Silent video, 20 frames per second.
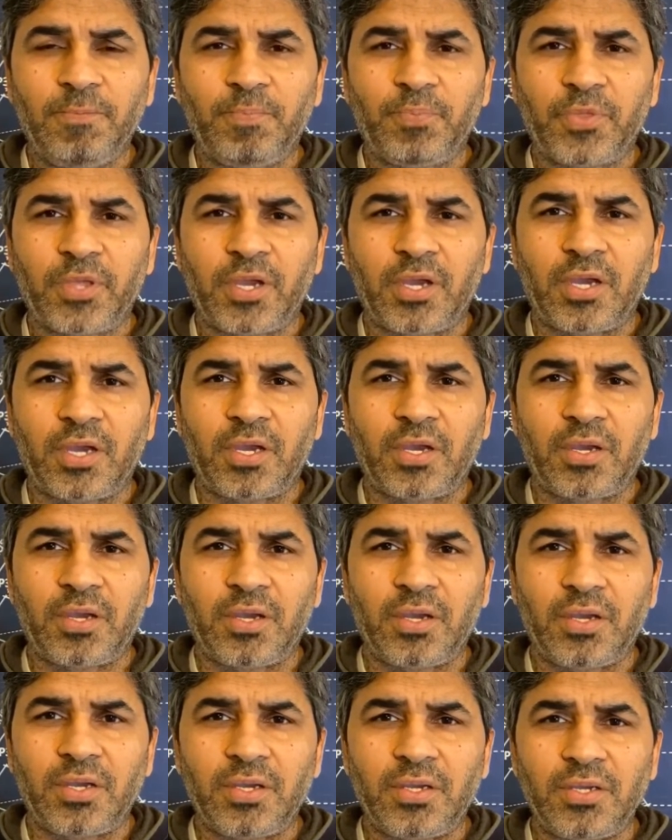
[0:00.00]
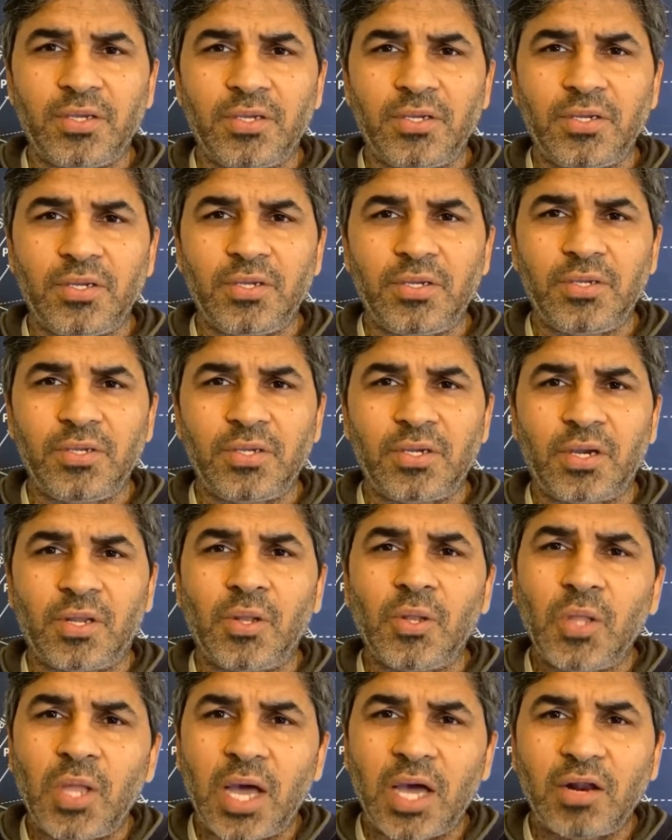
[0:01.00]
a
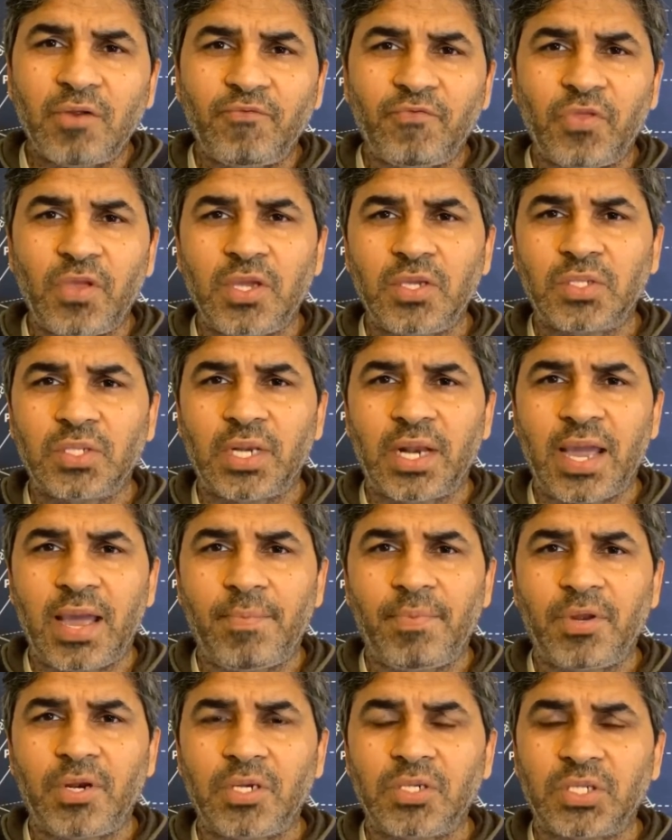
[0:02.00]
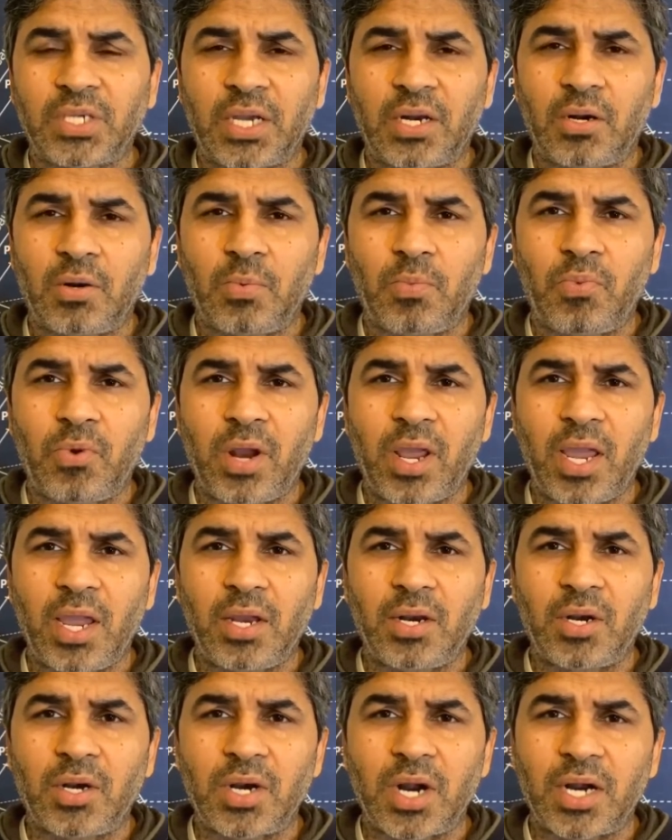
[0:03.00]
lot of things that happen inside our
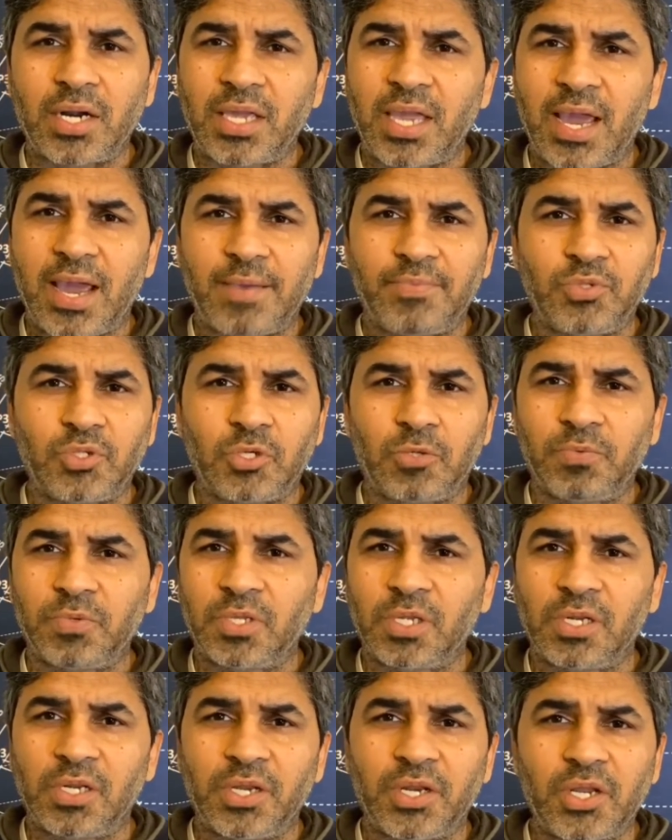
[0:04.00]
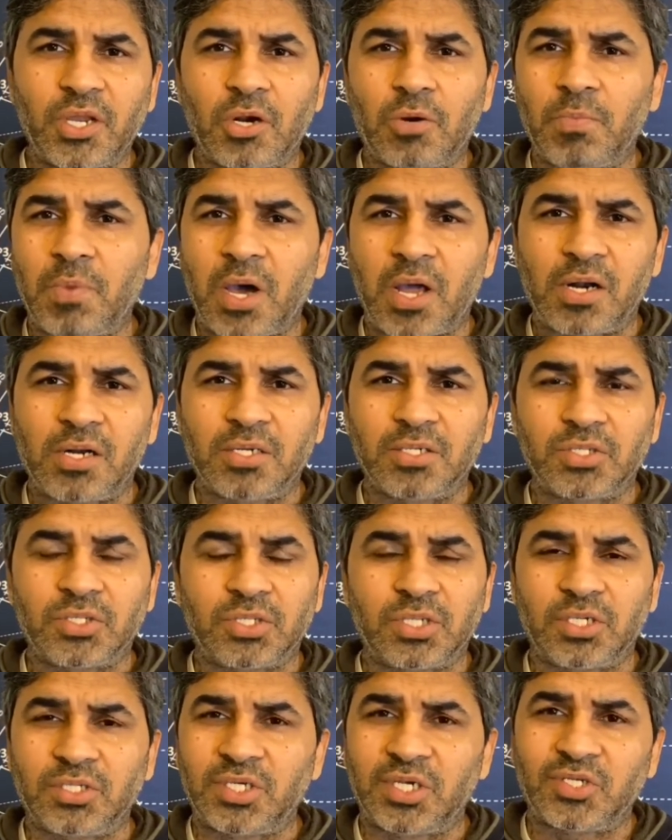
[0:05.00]
brain are not captured with the linear models
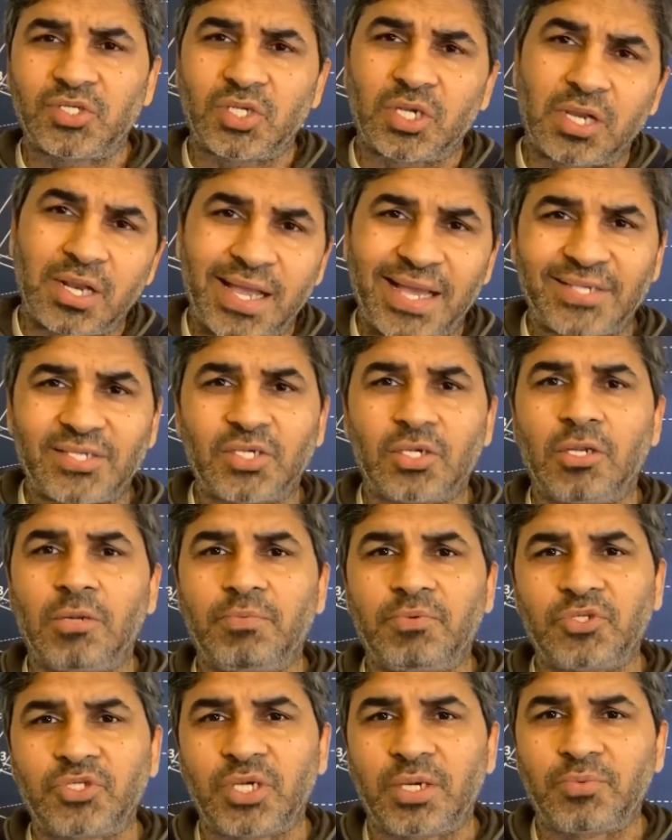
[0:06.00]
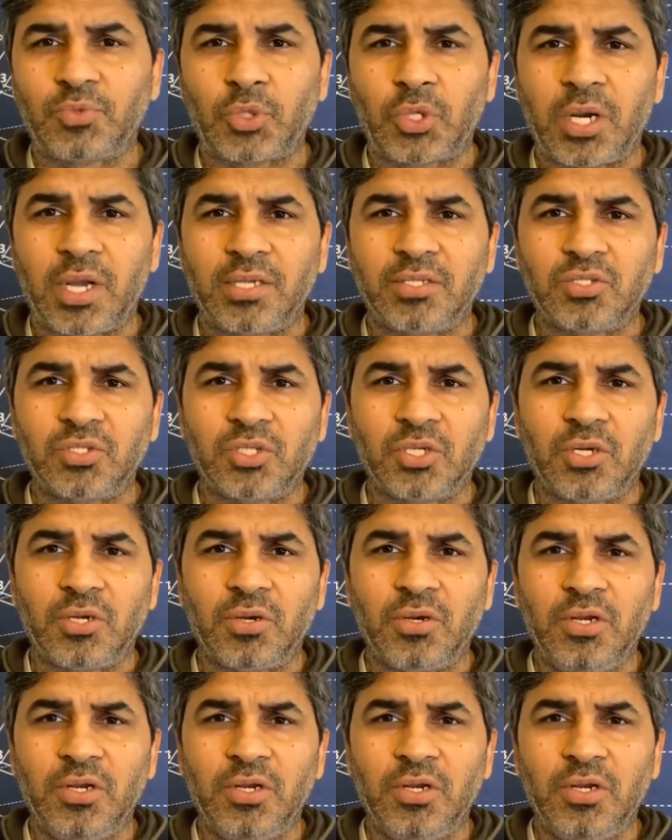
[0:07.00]
such as the classical perceptrons.